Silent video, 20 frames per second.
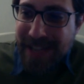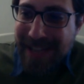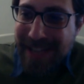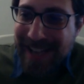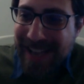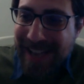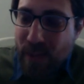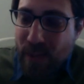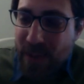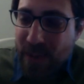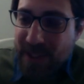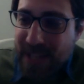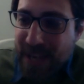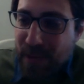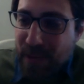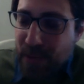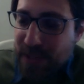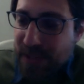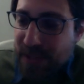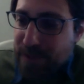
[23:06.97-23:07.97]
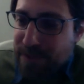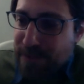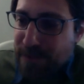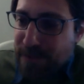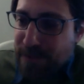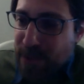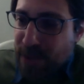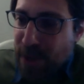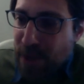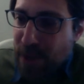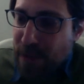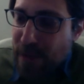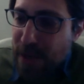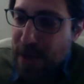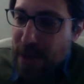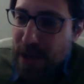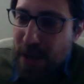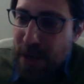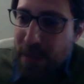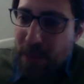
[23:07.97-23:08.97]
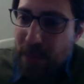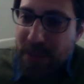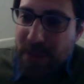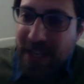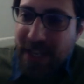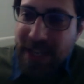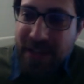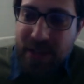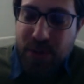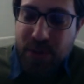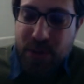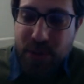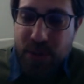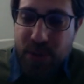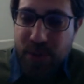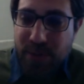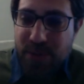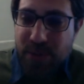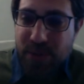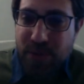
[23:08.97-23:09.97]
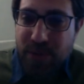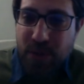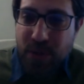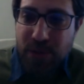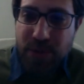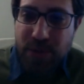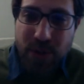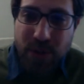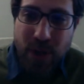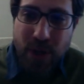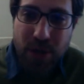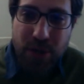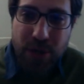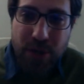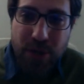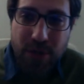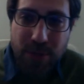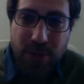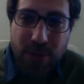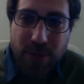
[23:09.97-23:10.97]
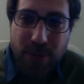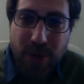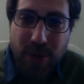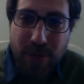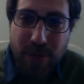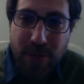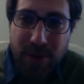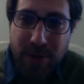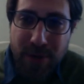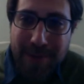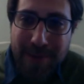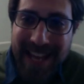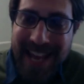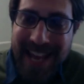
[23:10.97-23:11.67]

Eh, I was I was you know putting it into terms of an ontological problem,